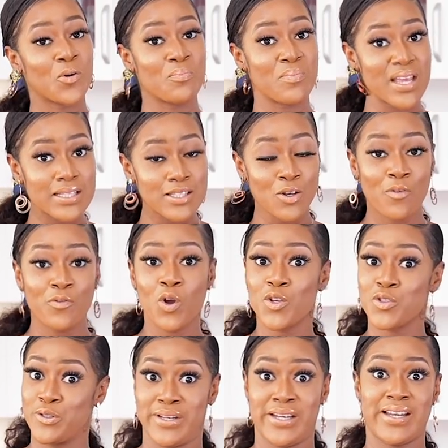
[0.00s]
your meat, of
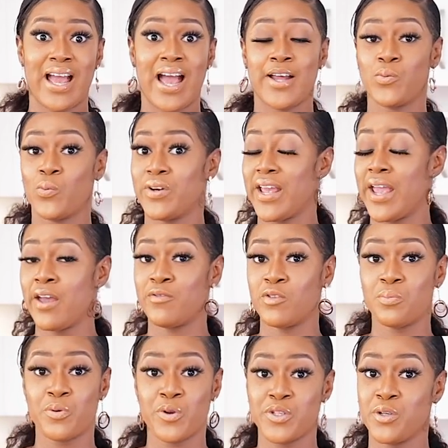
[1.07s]
course you can add whatever
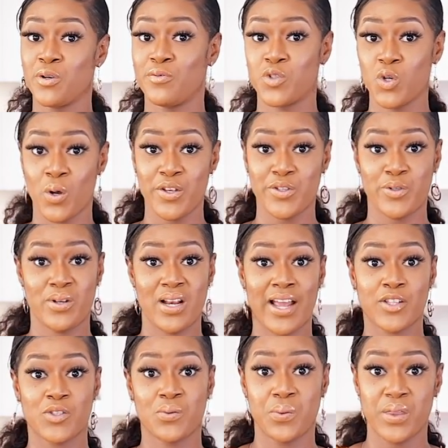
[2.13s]
protein of choice you
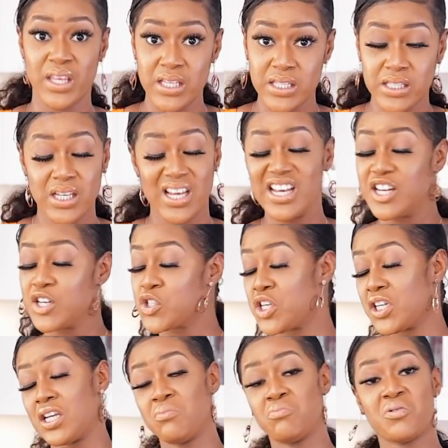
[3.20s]
like to this.
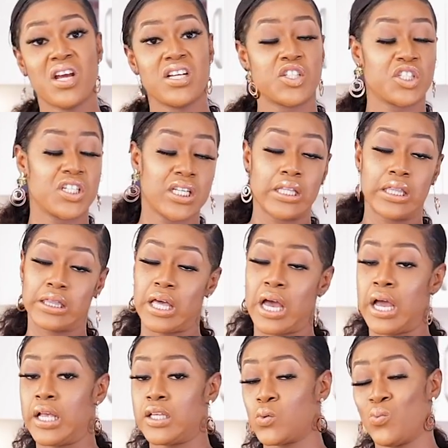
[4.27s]
Chicken breast, chicken
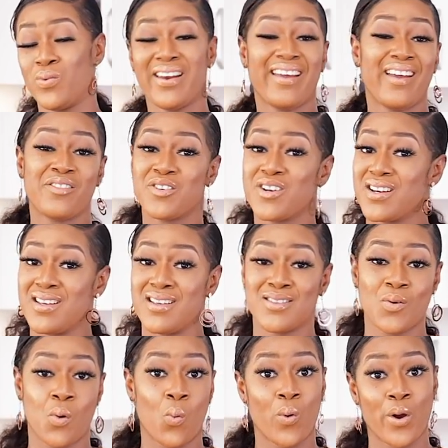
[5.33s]
thighs, whatever it
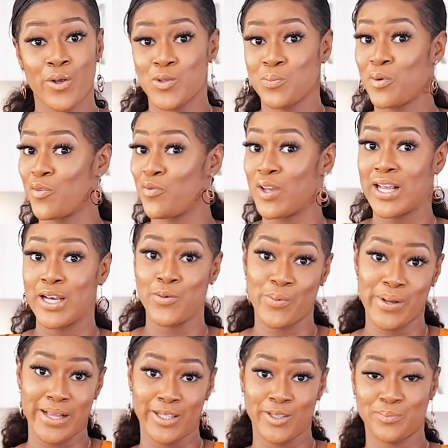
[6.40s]
is, works perfectly
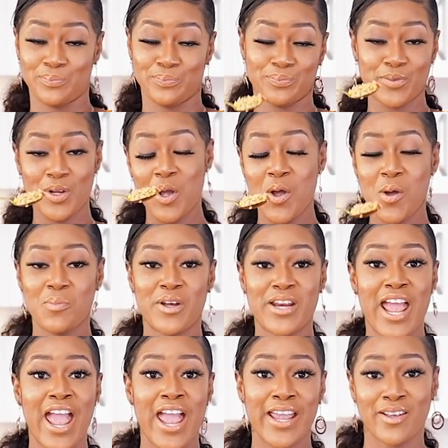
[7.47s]
well. But
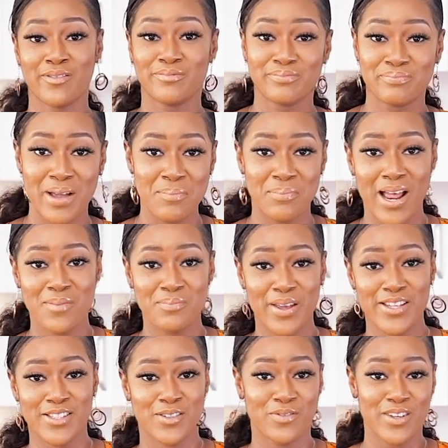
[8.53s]
hey, my
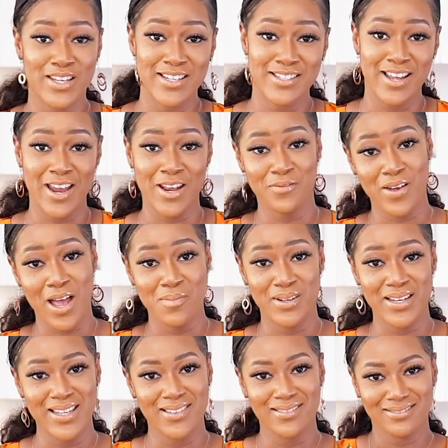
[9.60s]
plant-based and vegan diet
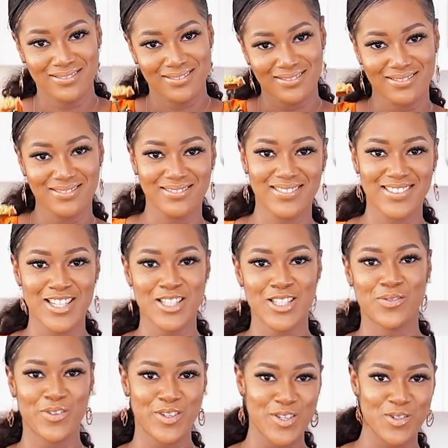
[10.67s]
family, this
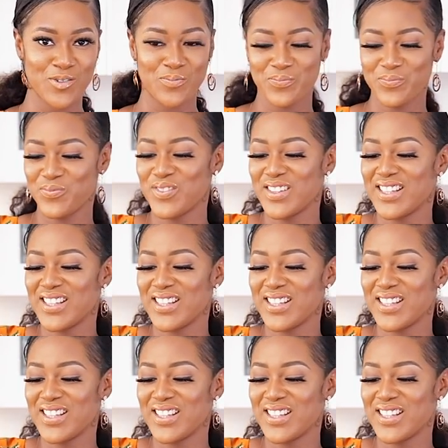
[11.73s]
is for you.